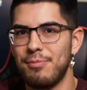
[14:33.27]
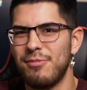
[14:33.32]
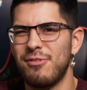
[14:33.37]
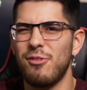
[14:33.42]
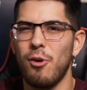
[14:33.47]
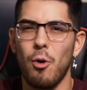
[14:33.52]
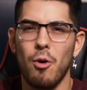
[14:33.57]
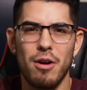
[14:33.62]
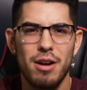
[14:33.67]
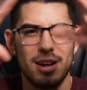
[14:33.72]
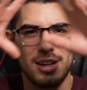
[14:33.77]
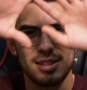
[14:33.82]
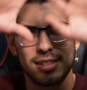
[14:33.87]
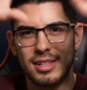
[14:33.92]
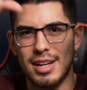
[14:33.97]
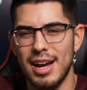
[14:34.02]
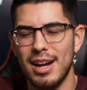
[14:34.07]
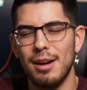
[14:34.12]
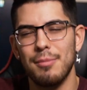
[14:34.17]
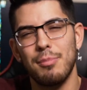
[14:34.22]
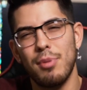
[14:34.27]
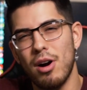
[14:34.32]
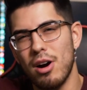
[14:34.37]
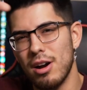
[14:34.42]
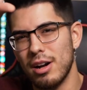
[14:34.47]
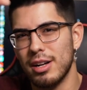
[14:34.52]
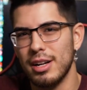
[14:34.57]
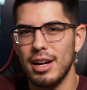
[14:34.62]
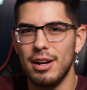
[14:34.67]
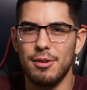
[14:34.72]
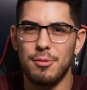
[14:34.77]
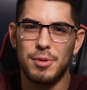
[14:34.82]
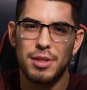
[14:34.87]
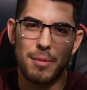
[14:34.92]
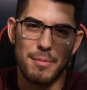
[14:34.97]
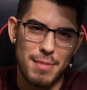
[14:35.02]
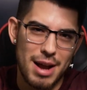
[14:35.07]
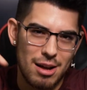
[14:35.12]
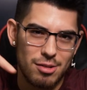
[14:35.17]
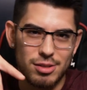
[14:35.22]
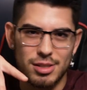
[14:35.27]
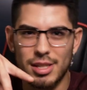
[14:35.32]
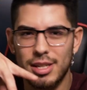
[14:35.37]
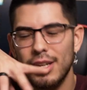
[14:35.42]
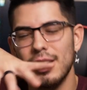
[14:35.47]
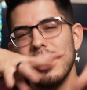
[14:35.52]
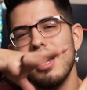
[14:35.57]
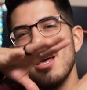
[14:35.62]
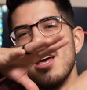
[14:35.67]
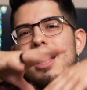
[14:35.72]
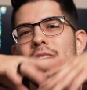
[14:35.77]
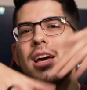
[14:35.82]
forest kind of park area with a mountain